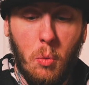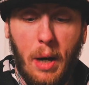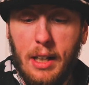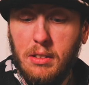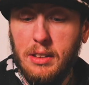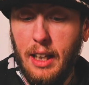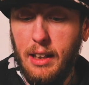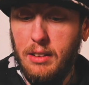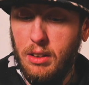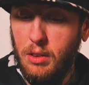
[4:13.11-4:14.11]
Wild
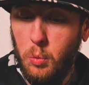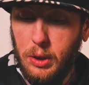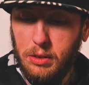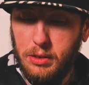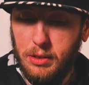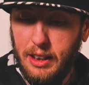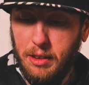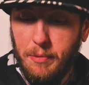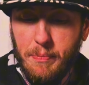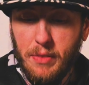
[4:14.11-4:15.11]
and
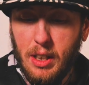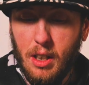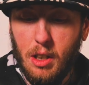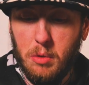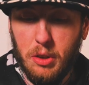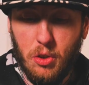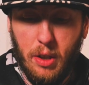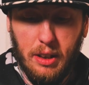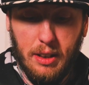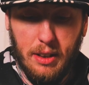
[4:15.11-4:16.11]
unwieldy.
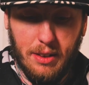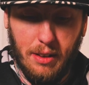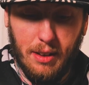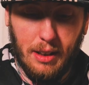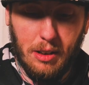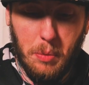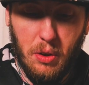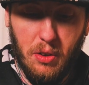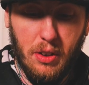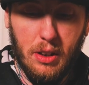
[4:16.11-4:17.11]
Restraint is
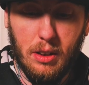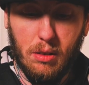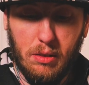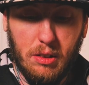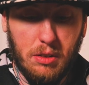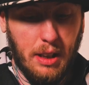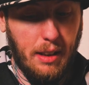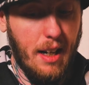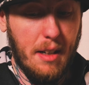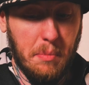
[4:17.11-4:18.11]
unthinkable. Uriel
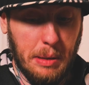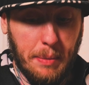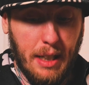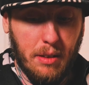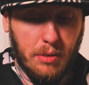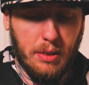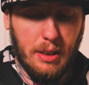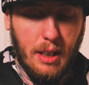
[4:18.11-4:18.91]
cannot be bound.